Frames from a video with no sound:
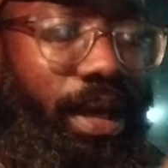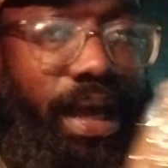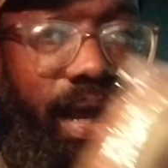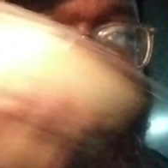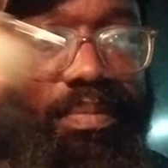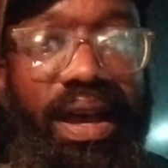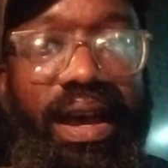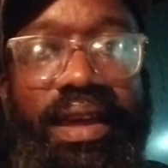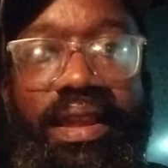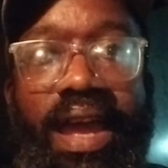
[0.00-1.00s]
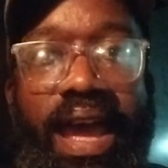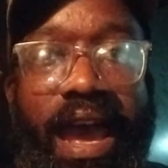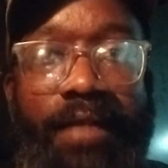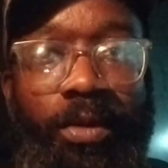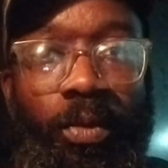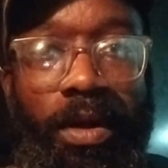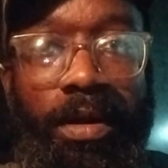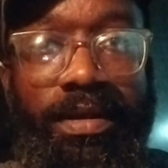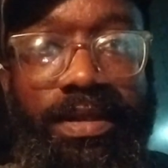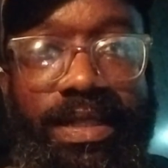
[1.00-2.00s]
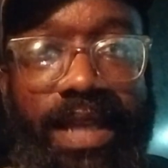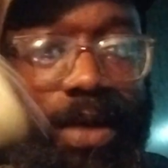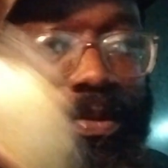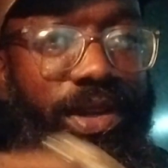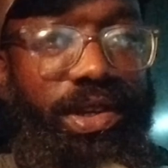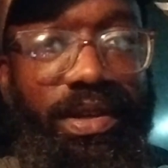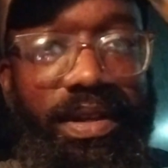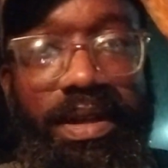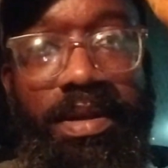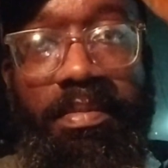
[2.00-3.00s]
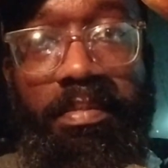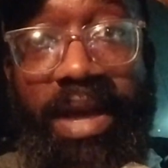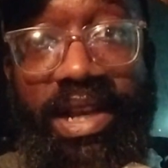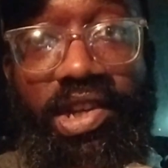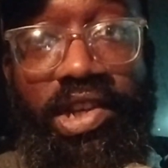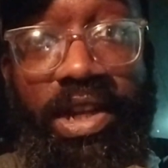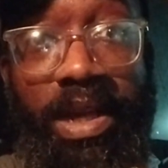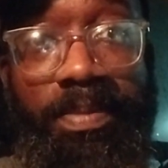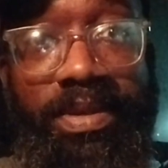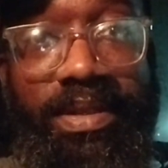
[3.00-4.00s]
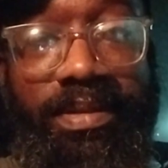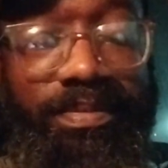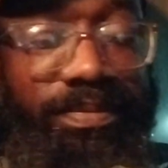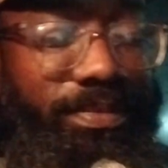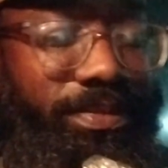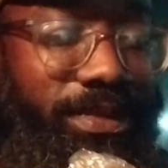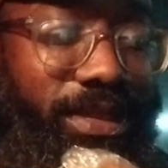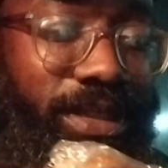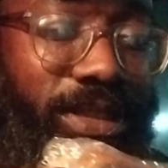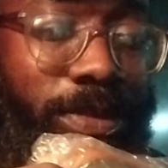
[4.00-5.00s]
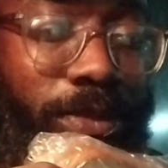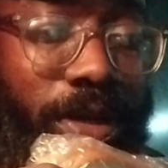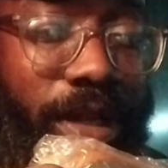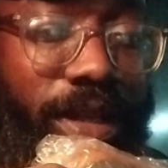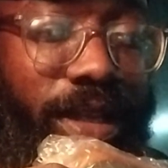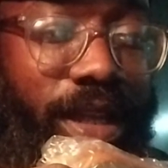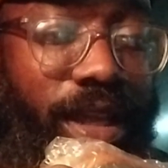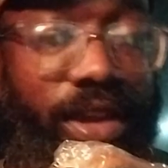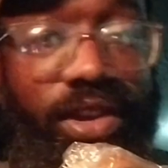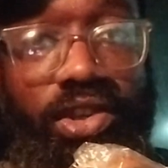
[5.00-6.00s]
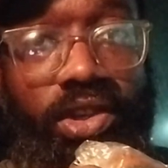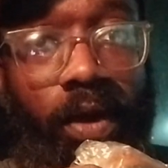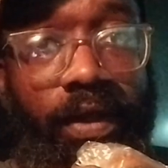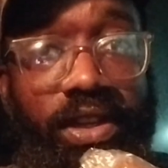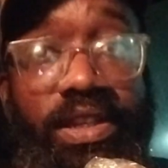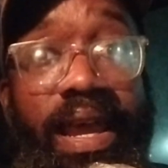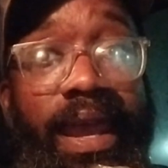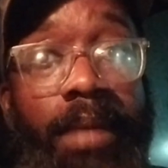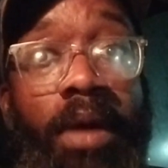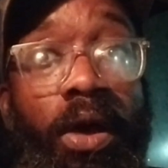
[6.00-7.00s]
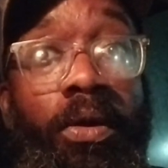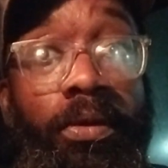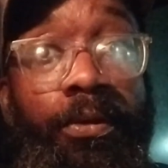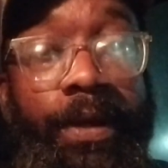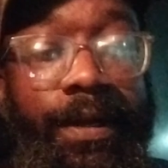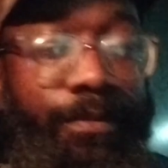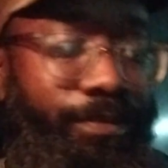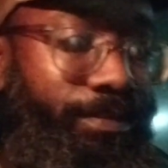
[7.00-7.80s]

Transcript: I got my after work sandwich, my chips. So I'm going to enjoy this because I am hungry.